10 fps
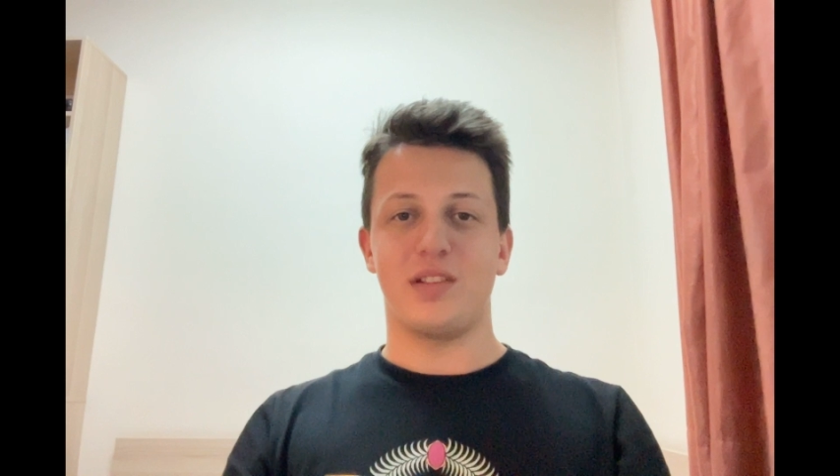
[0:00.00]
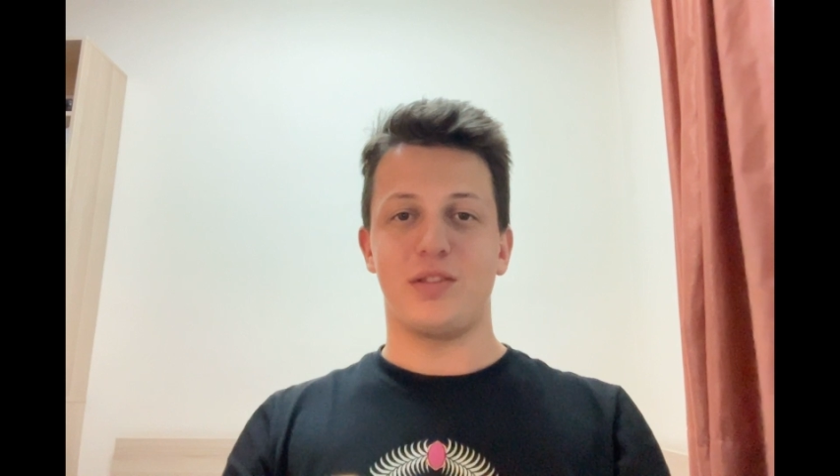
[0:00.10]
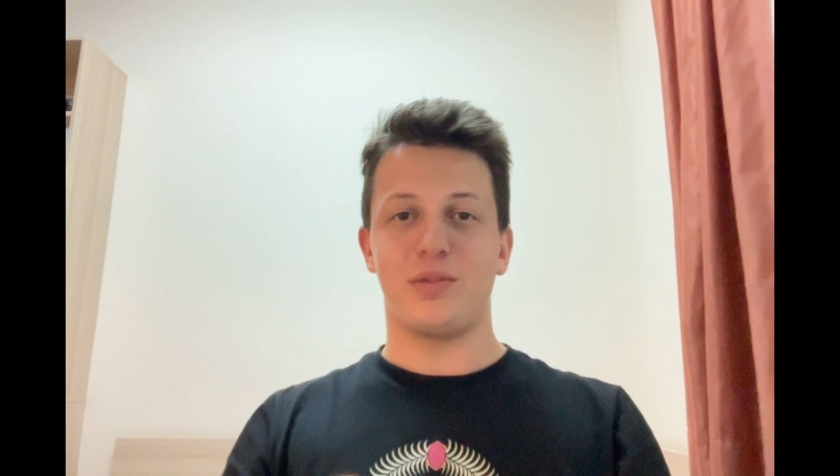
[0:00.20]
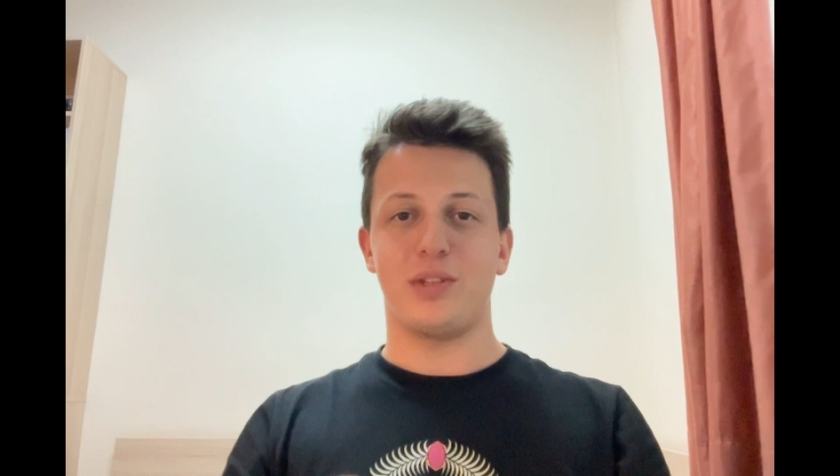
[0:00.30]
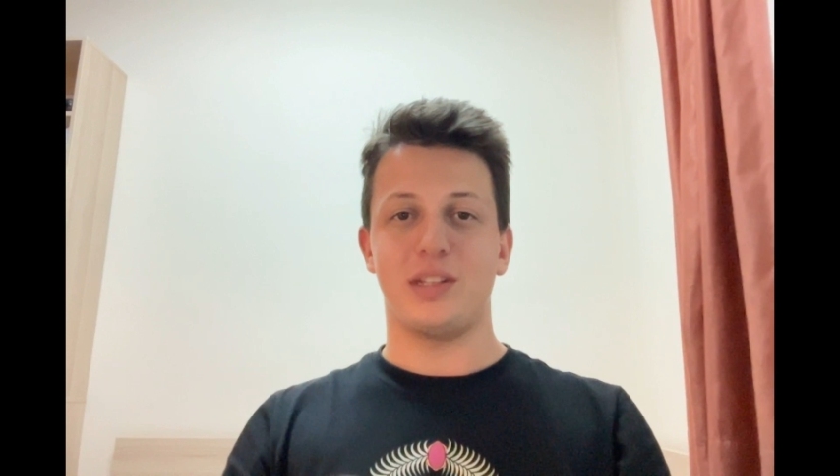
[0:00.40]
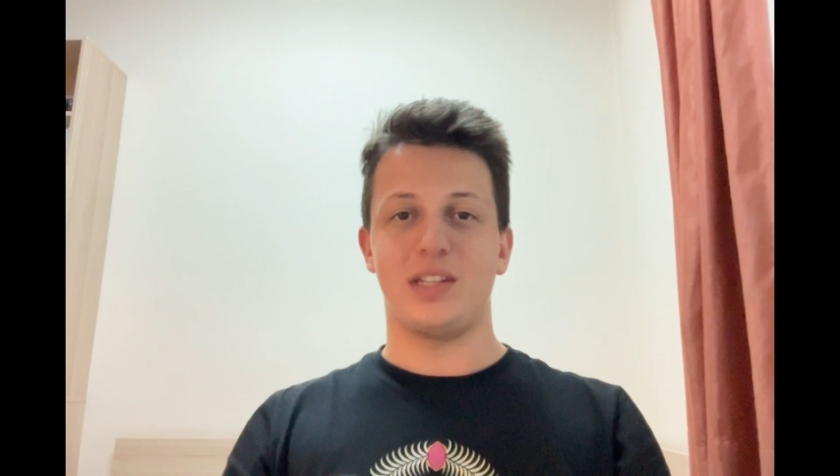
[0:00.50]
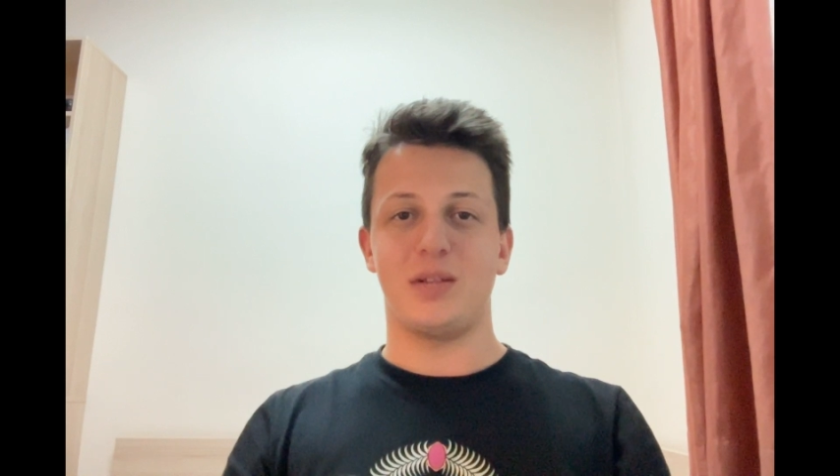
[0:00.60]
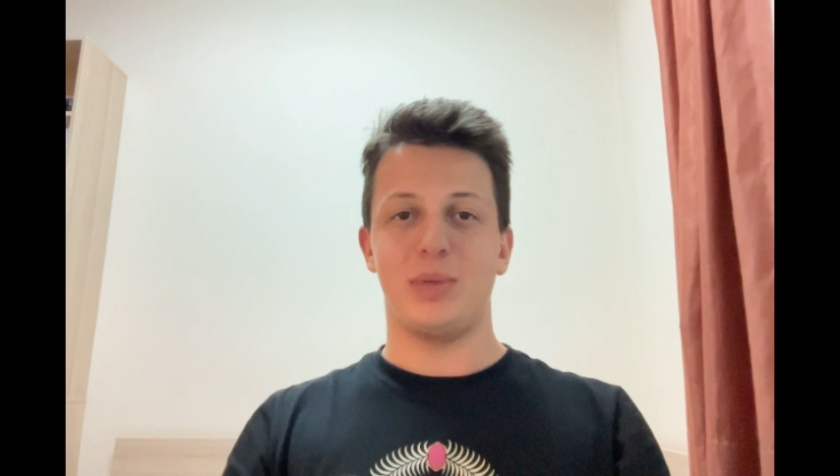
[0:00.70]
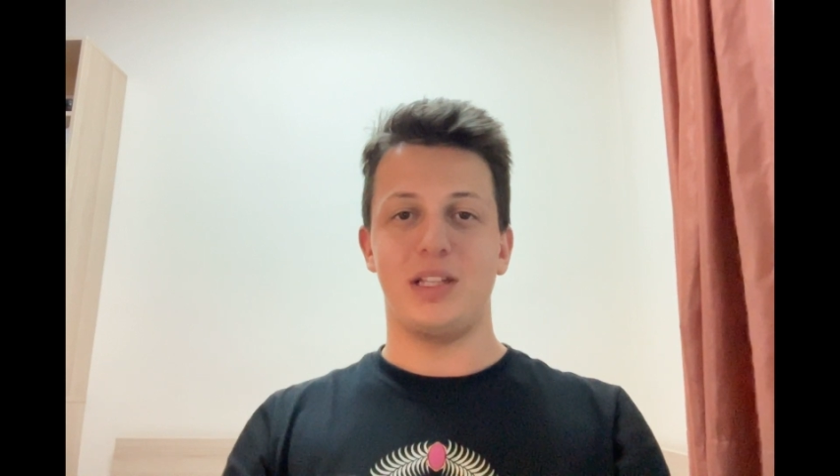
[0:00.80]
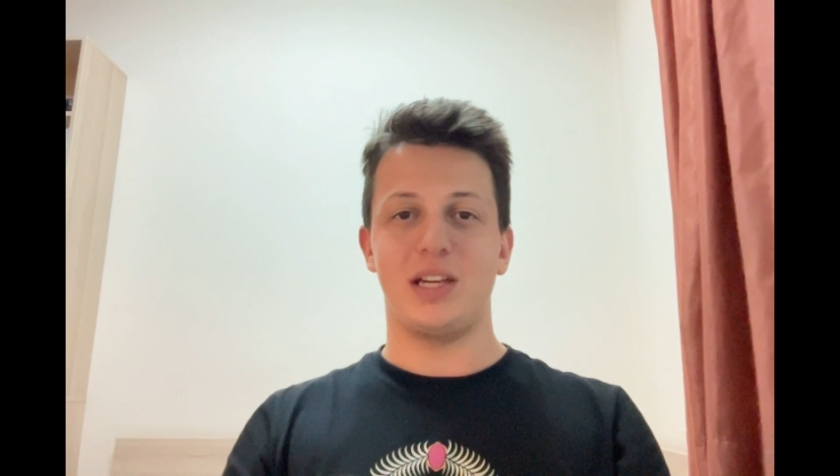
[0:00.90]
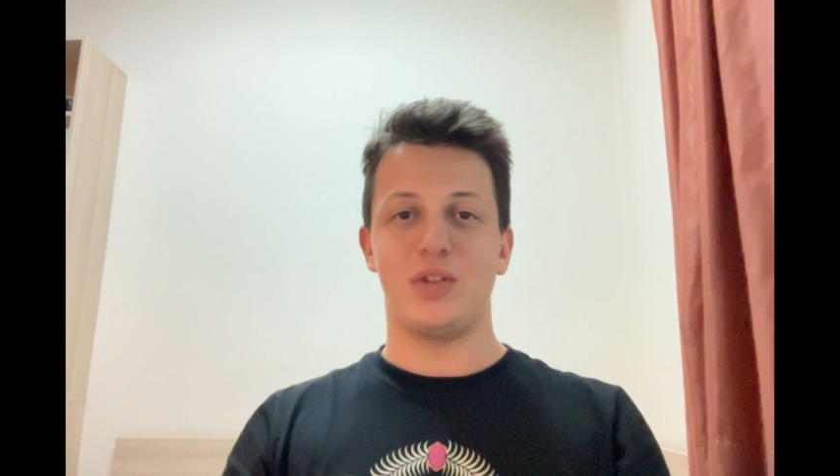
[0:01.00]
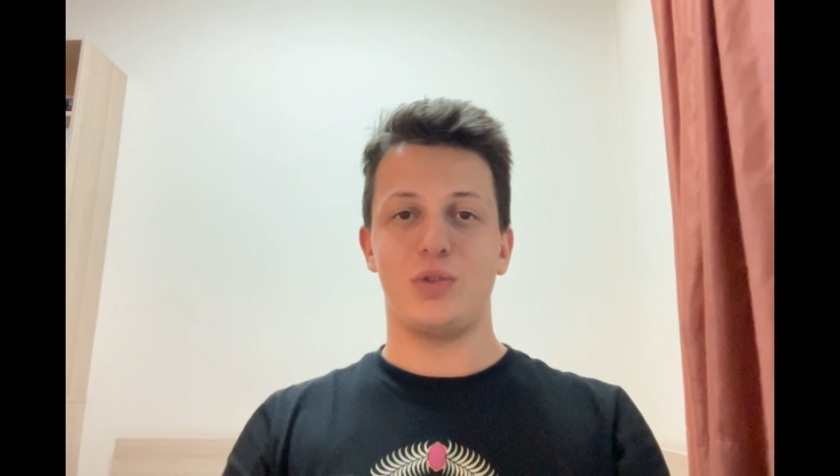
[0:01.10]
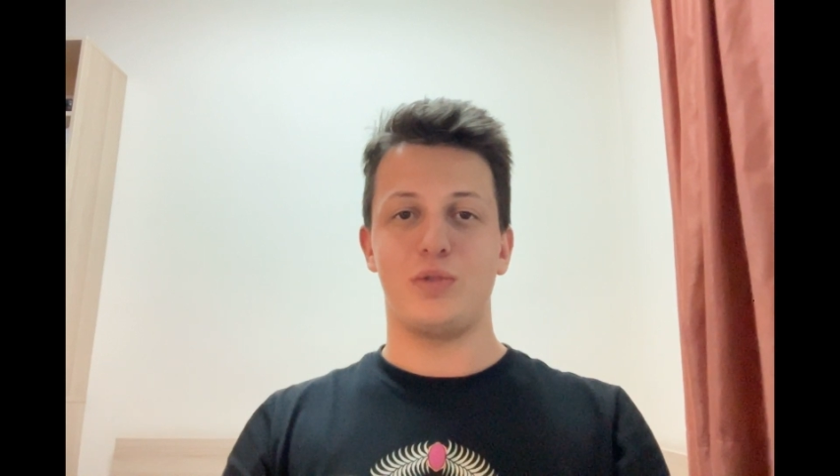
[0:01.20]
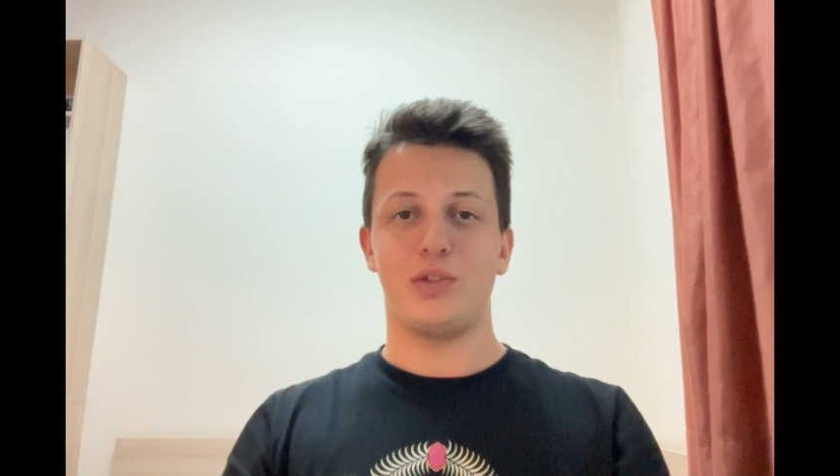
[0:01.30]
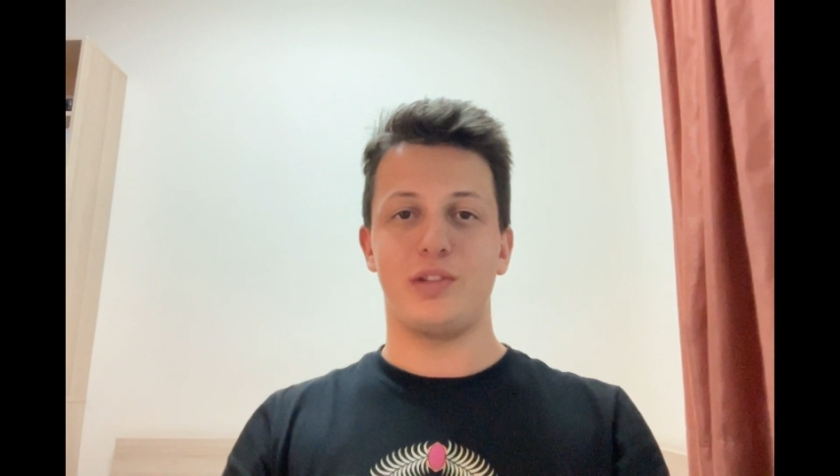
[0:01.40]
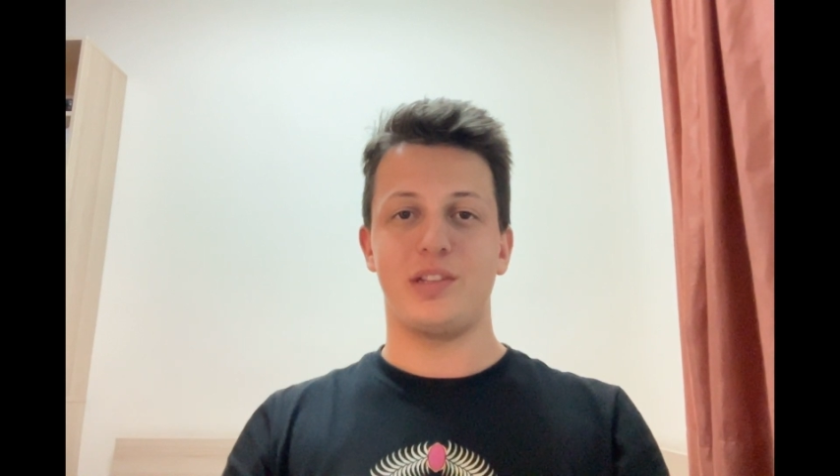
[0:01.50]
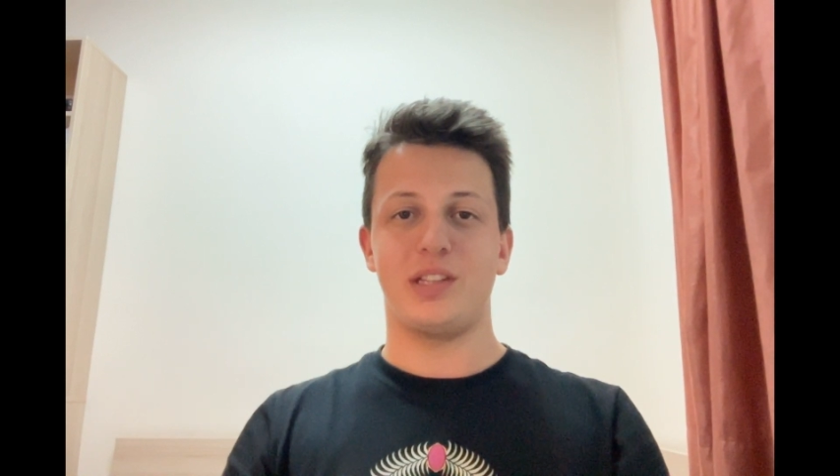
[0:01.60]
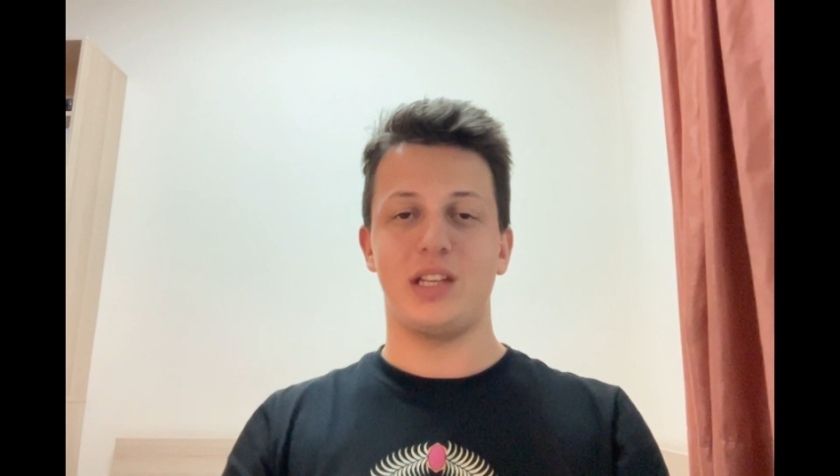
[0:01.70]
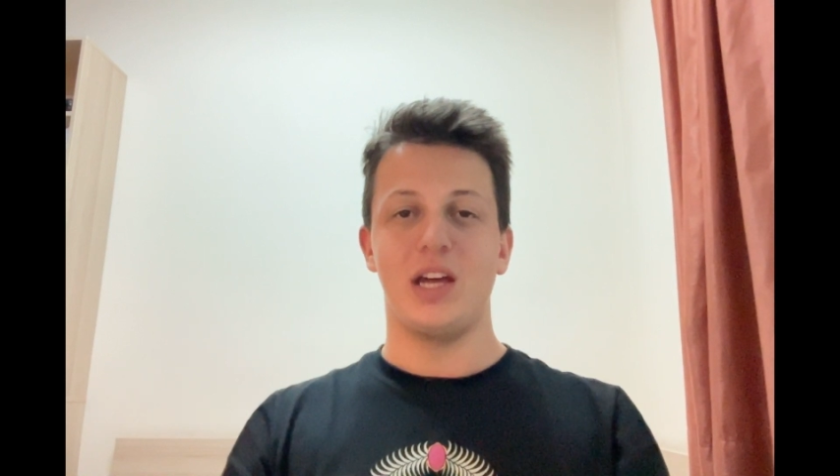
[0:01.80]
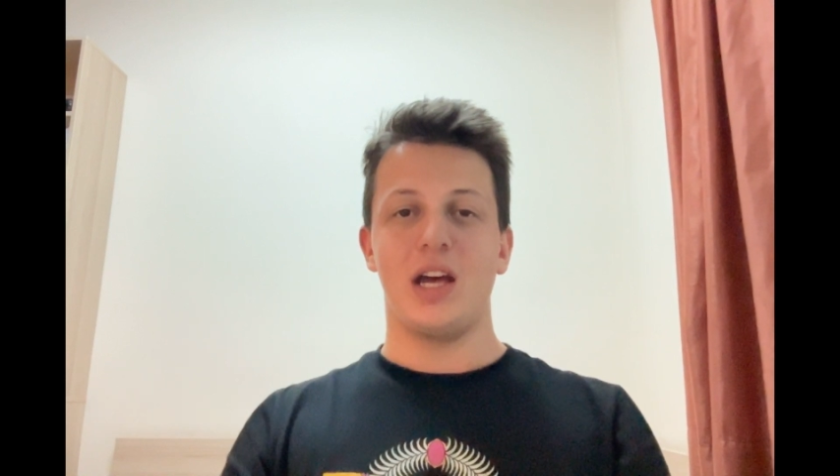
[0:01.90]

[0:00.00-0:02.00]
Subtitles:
student at Bilkent University,